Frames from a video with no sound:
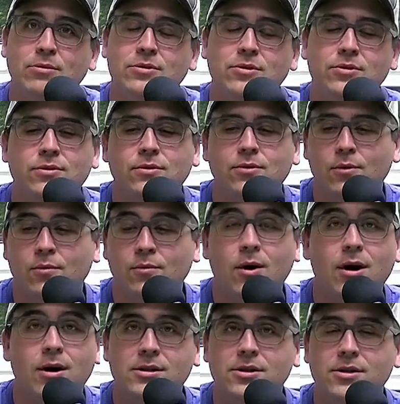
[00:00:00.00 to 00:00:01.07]
to or
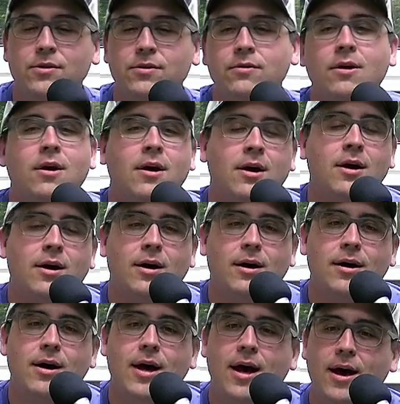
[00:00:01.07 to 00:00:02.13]
want to,
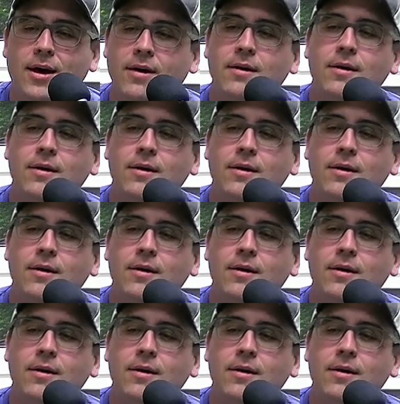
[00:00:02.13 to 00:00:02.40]
hey,